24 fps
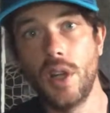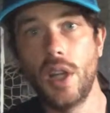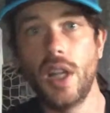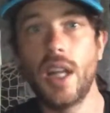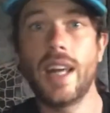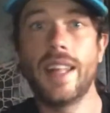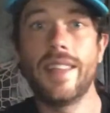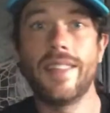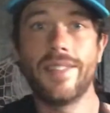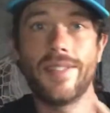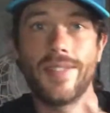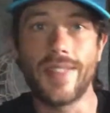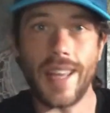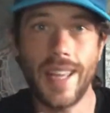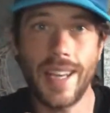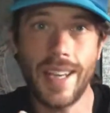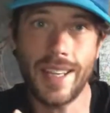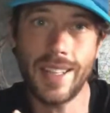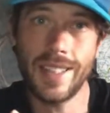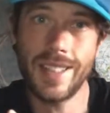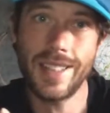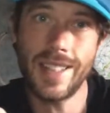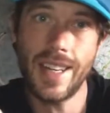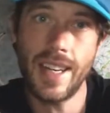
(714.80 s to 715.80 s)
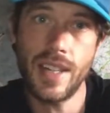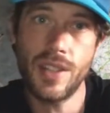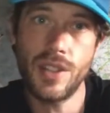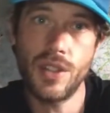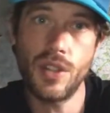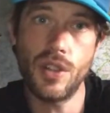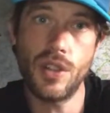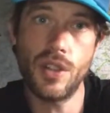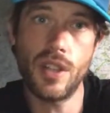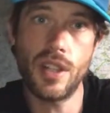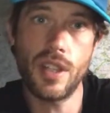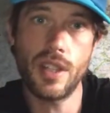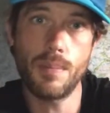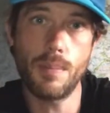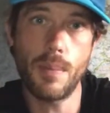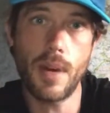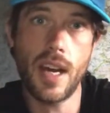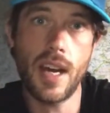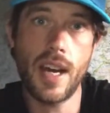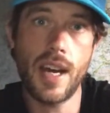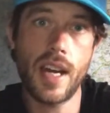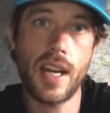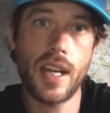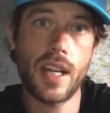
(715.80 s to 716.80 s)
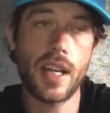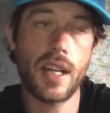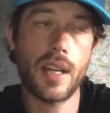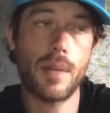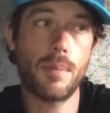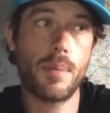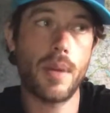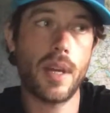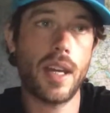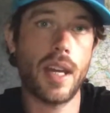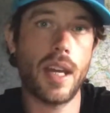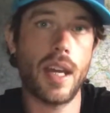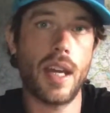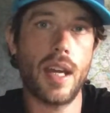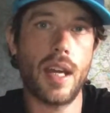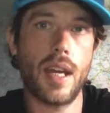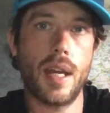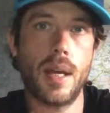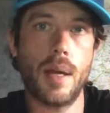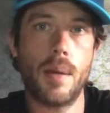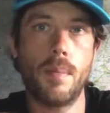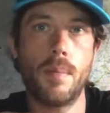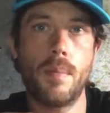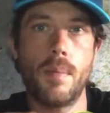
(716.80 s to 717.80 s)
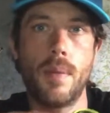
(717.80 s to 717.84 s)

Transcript: and then I started to notice Mark became